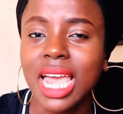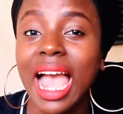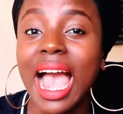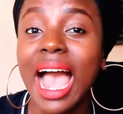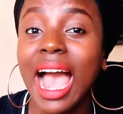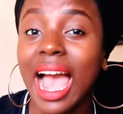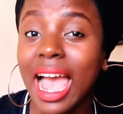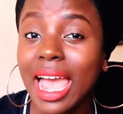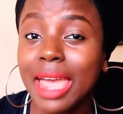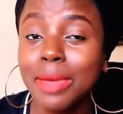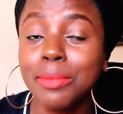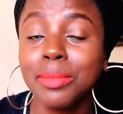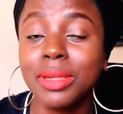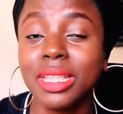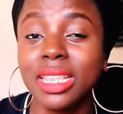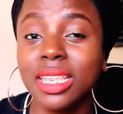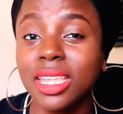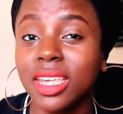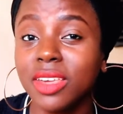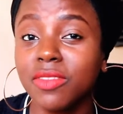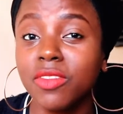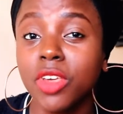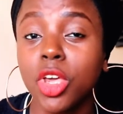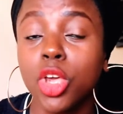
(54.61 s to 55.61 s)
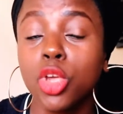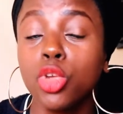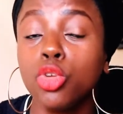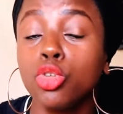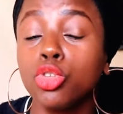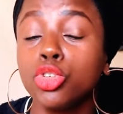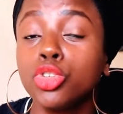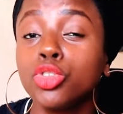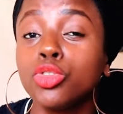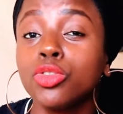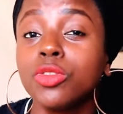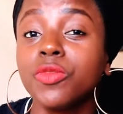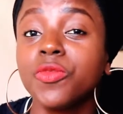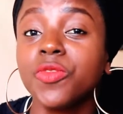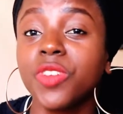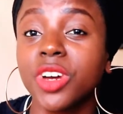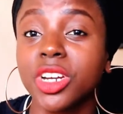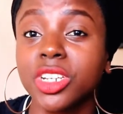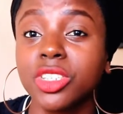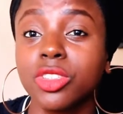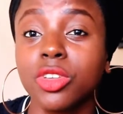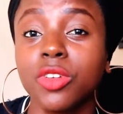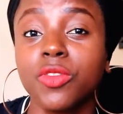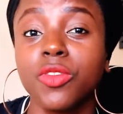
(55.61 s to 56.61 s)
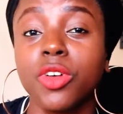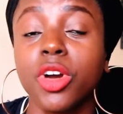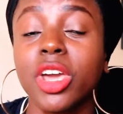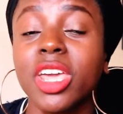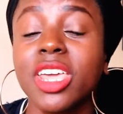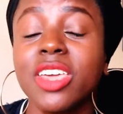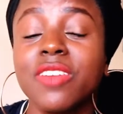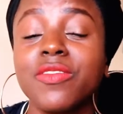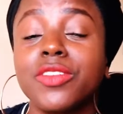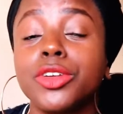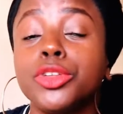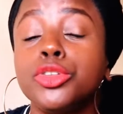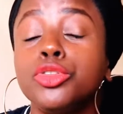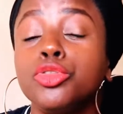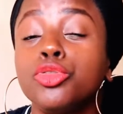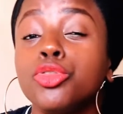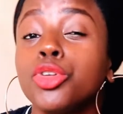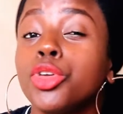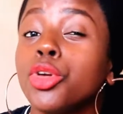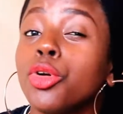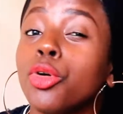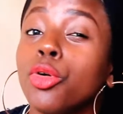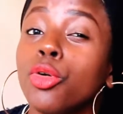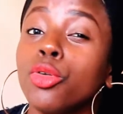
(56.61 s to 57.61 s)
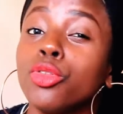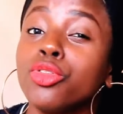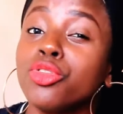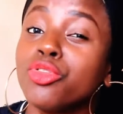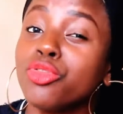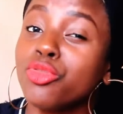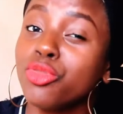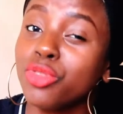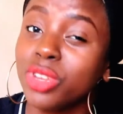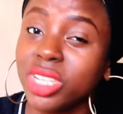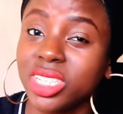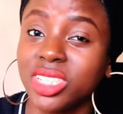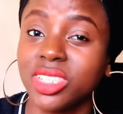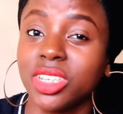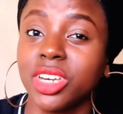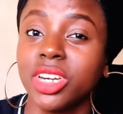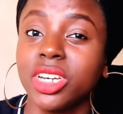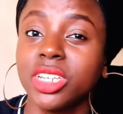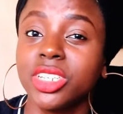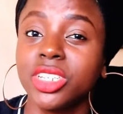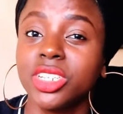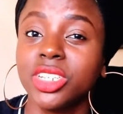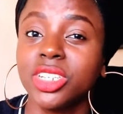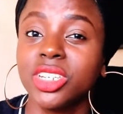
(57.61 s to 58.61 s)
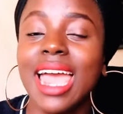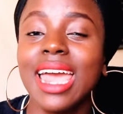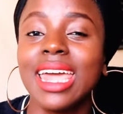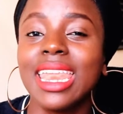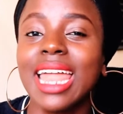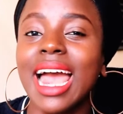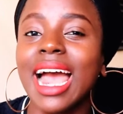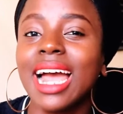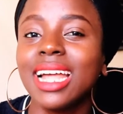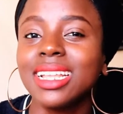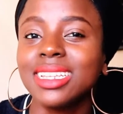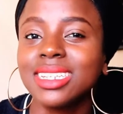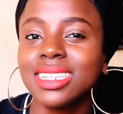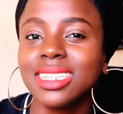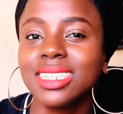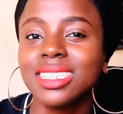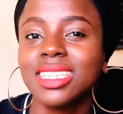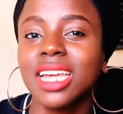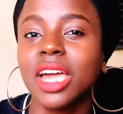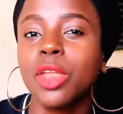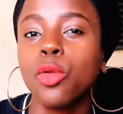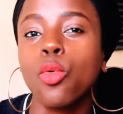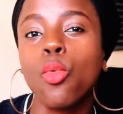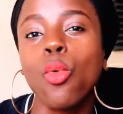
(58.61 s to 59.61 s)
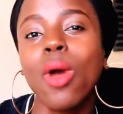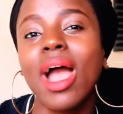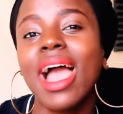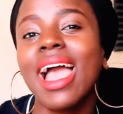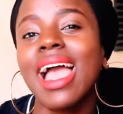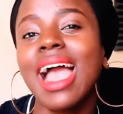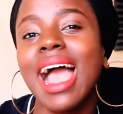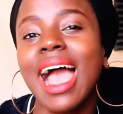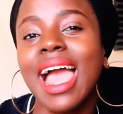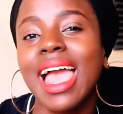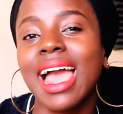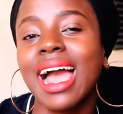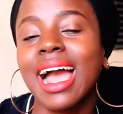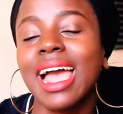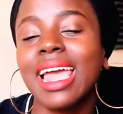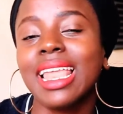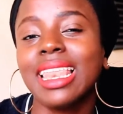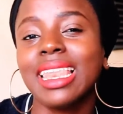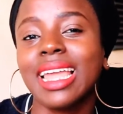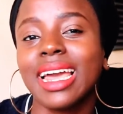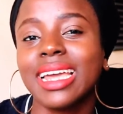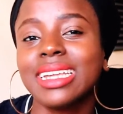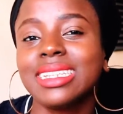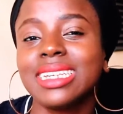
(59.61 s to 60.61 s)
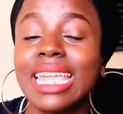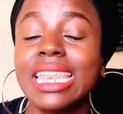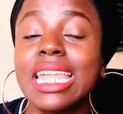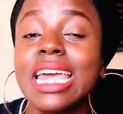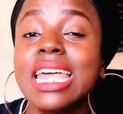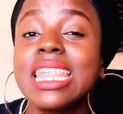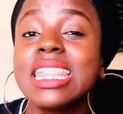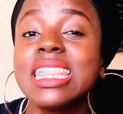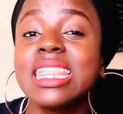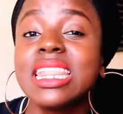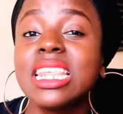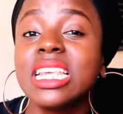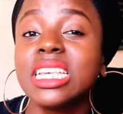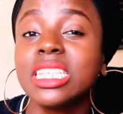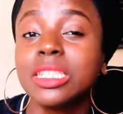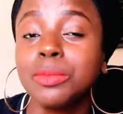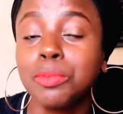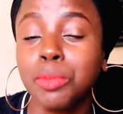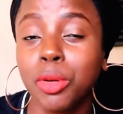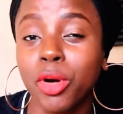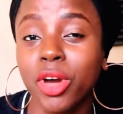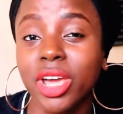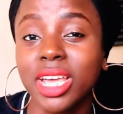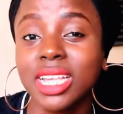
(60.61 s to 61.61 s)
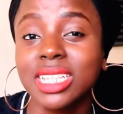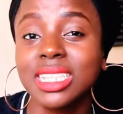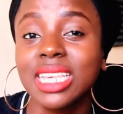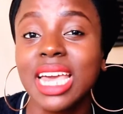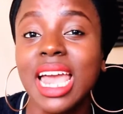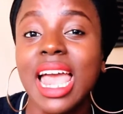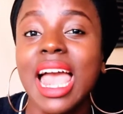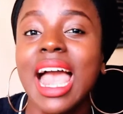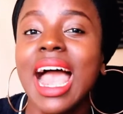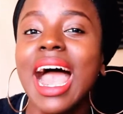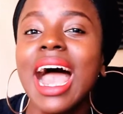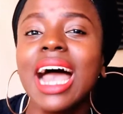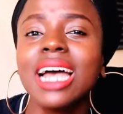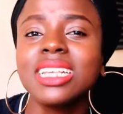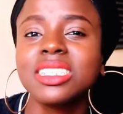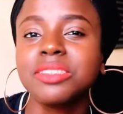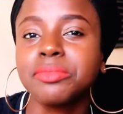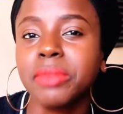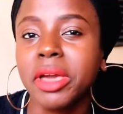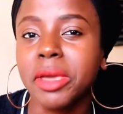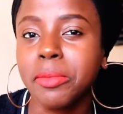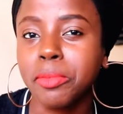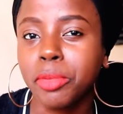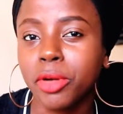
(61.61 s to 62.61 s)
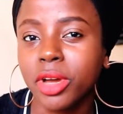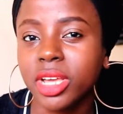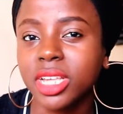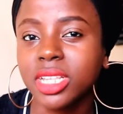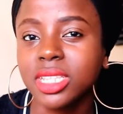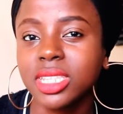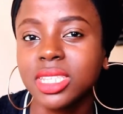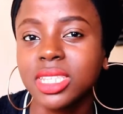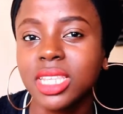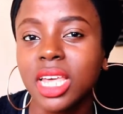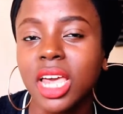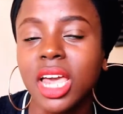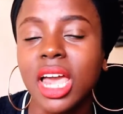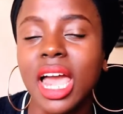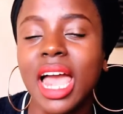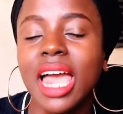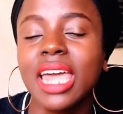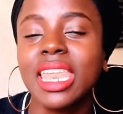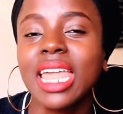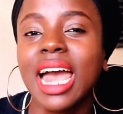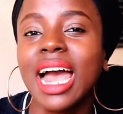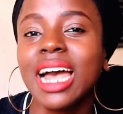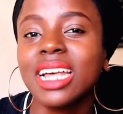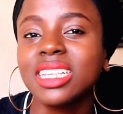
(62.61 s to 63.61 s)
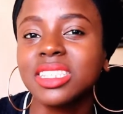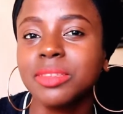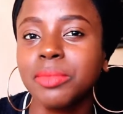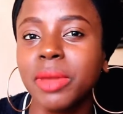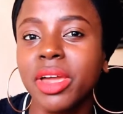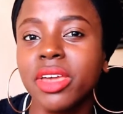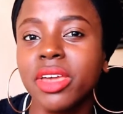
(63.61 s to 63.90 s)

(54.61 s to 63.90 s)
I believe you should first of all even do your own research and understand why I highlight these points as my points and as my